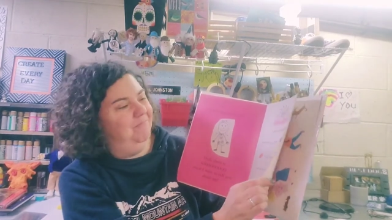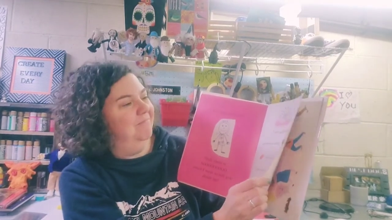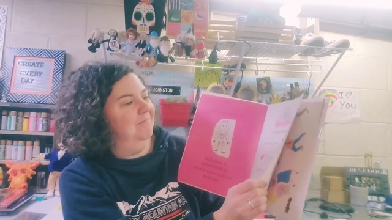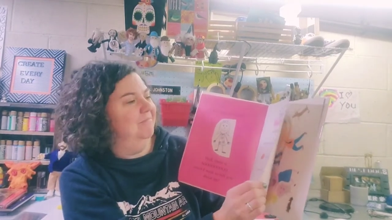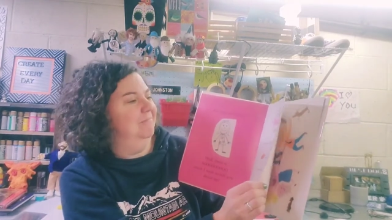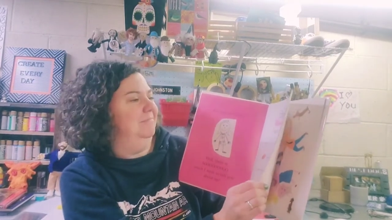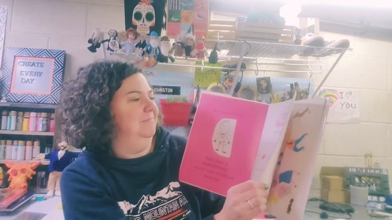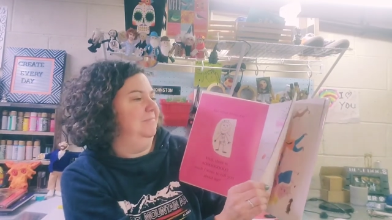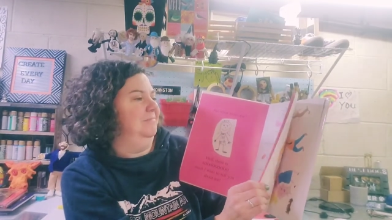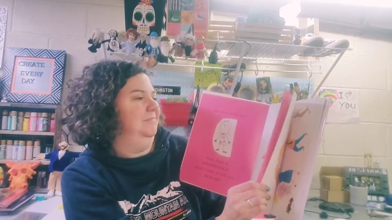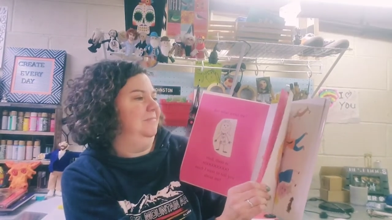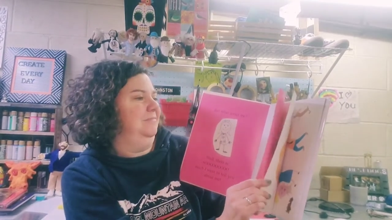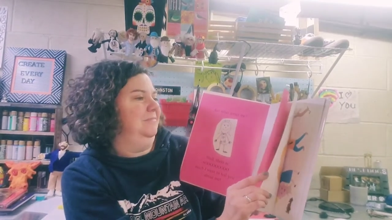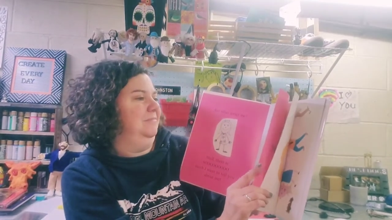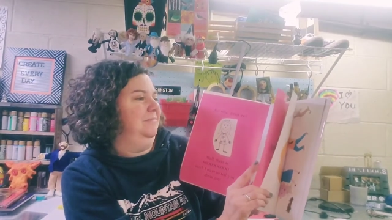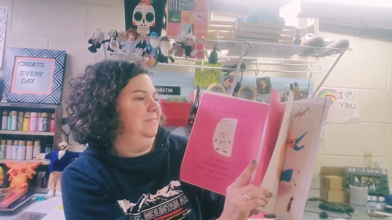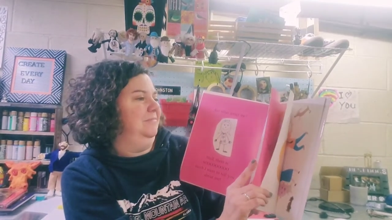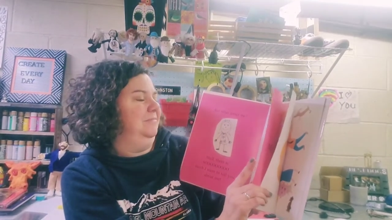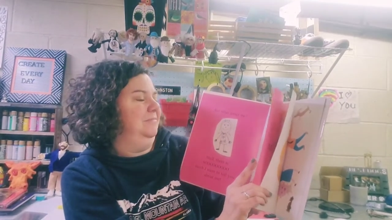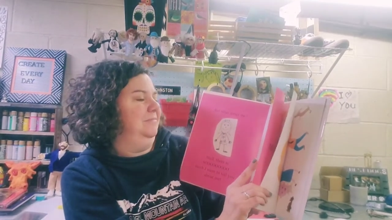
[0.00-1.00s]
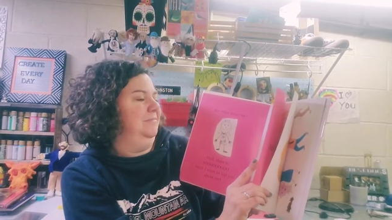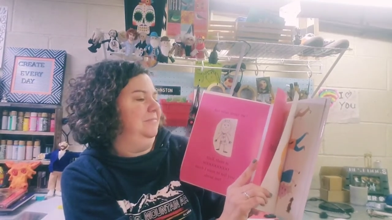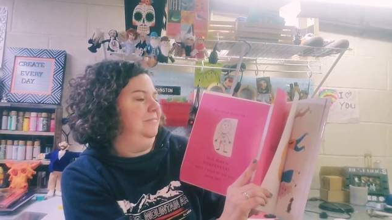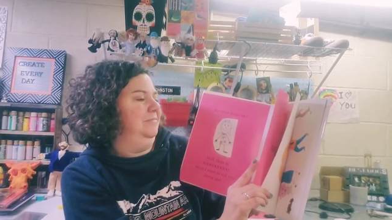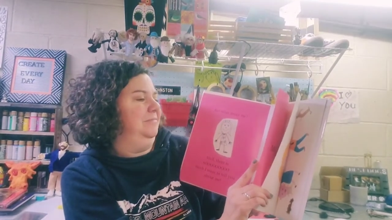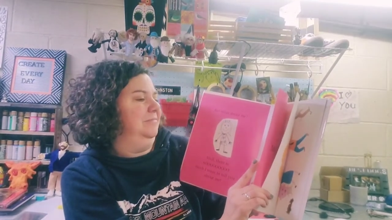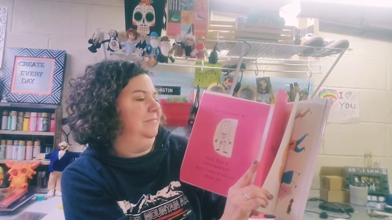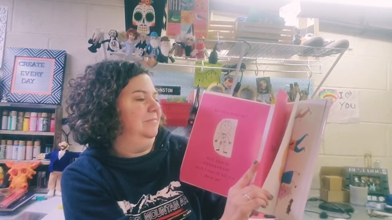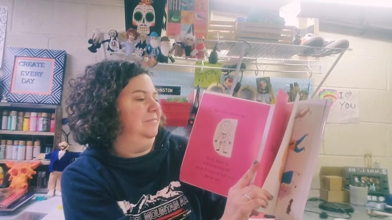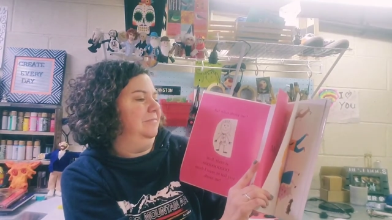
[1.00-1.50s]

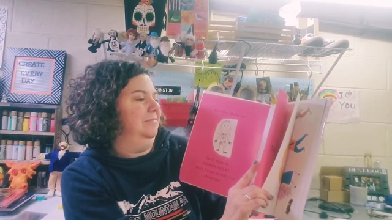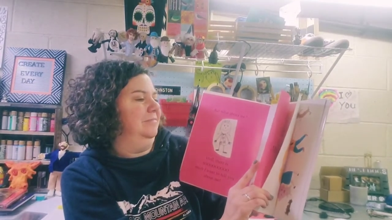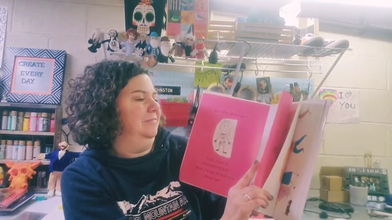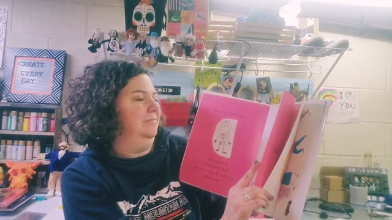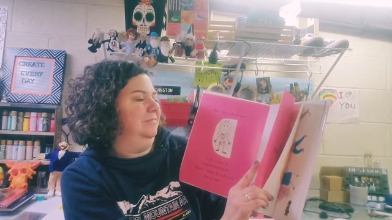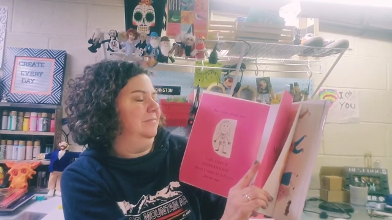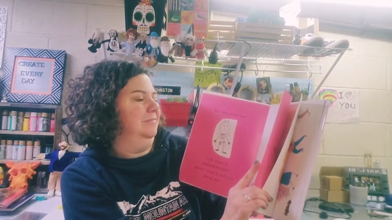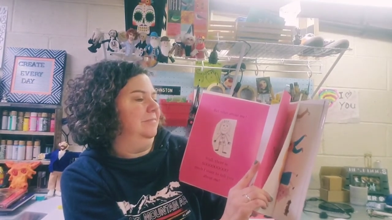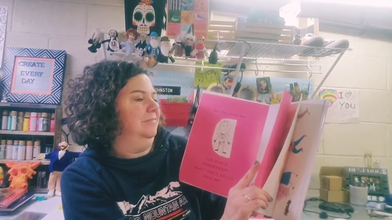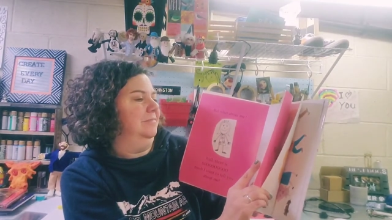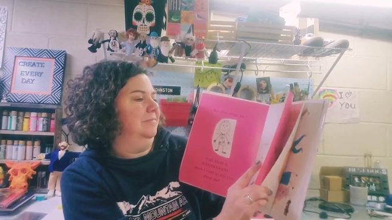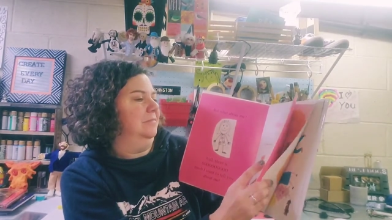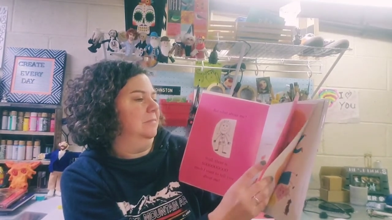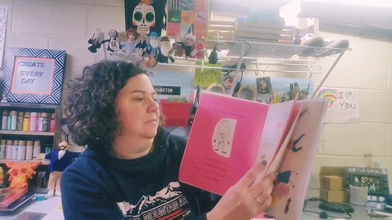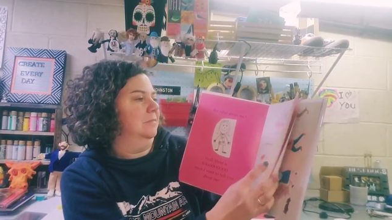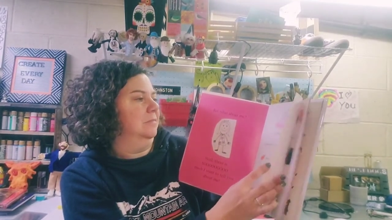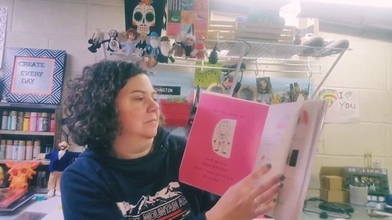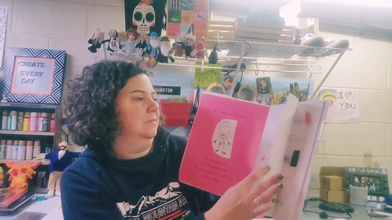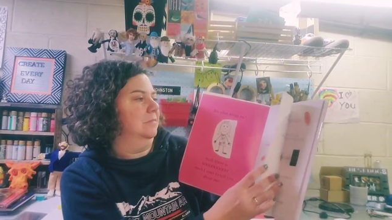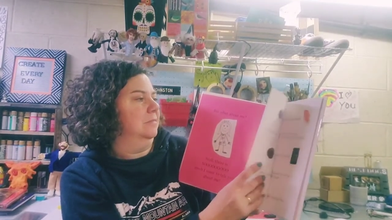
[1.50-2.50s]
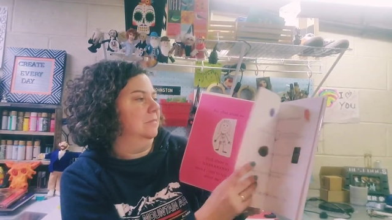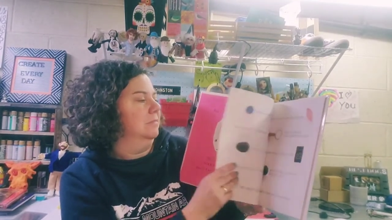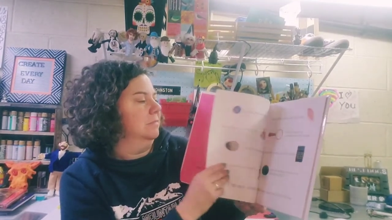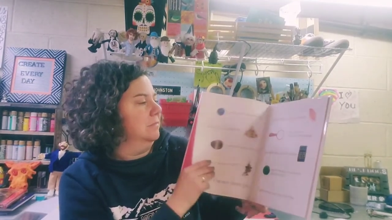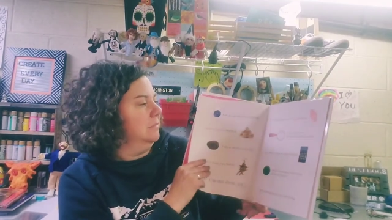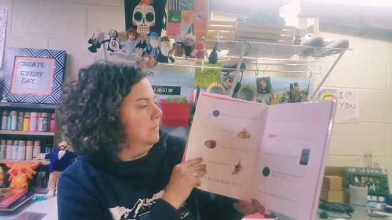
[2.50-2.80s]
No one is speaking in this clip.